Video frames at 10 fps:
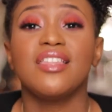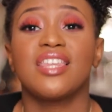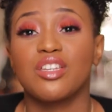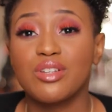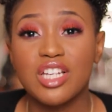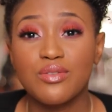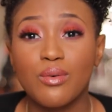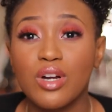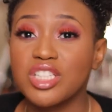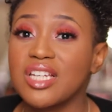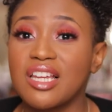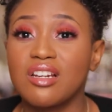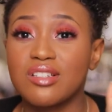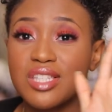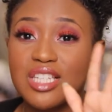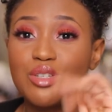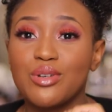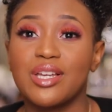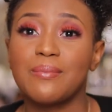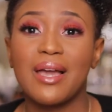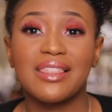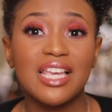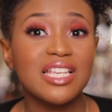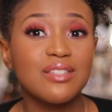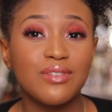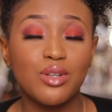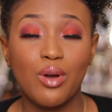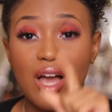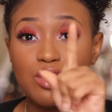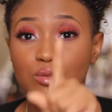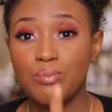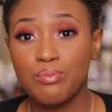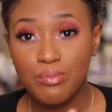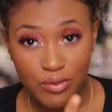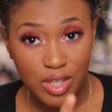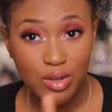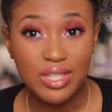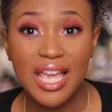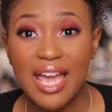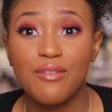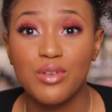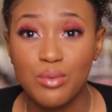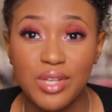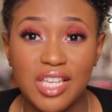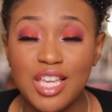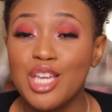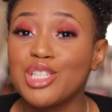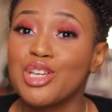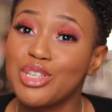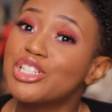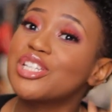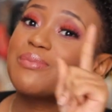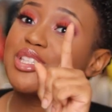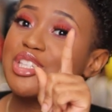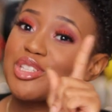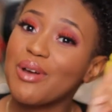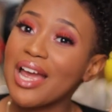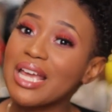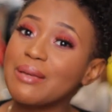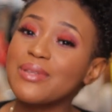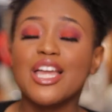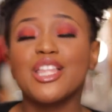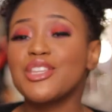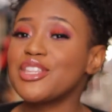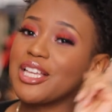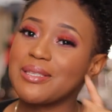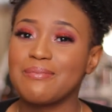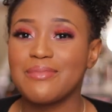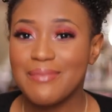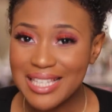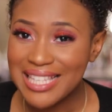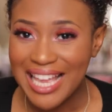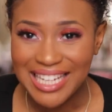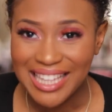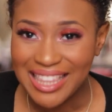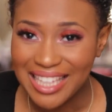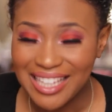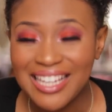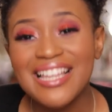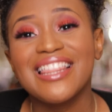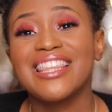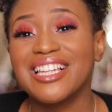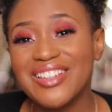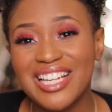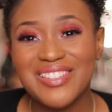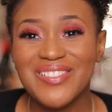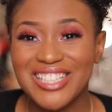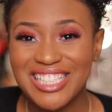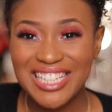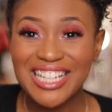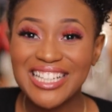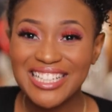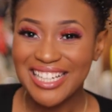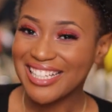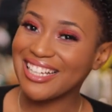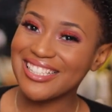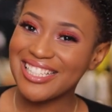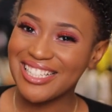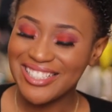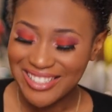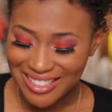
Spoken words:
Thank you guys for watching, and I'll see you in my next video. I do videos every week, so you should be subscribed to not miss anything. Thank you guys for watching. I'll see you.